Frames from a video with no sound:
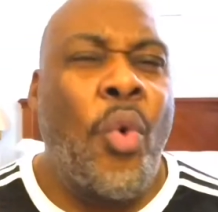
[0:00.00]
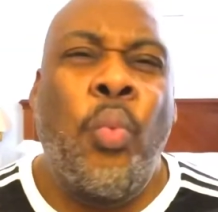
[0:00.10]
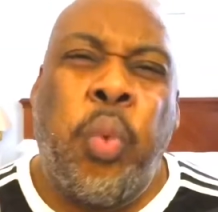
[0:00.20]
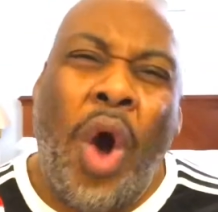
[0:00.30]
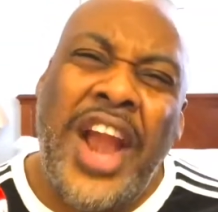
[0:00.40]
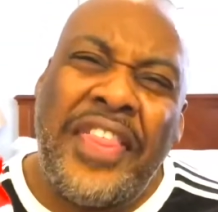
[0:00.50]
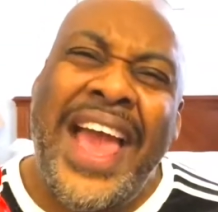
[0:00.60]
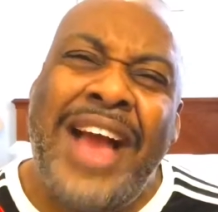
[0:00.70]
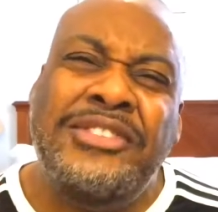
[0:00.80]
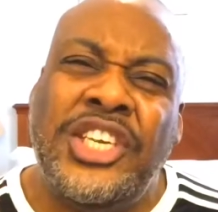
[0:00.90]
Why do they
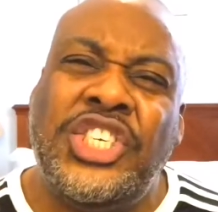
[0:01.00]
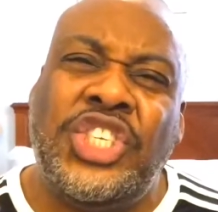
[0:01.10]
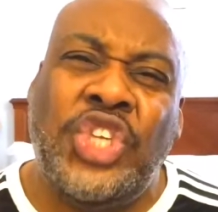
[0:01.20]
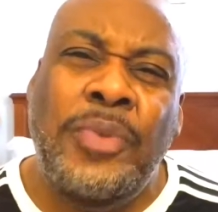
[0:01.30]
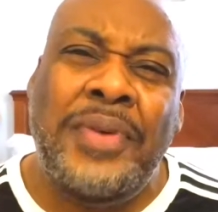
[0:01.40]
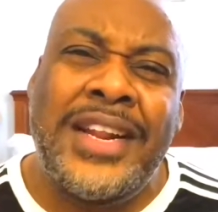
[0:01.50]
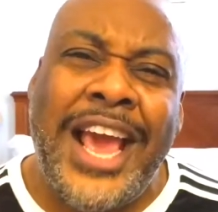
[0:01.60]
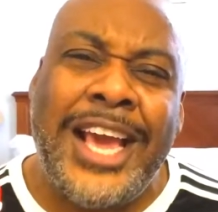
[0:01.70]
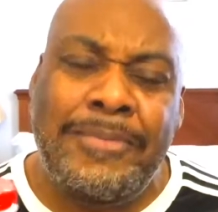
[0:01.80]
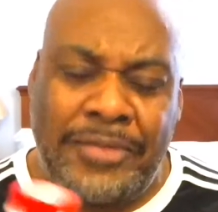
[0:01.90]
have such stupid
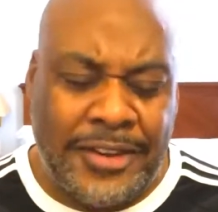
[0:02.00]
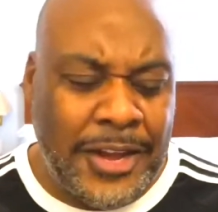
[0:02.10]
names?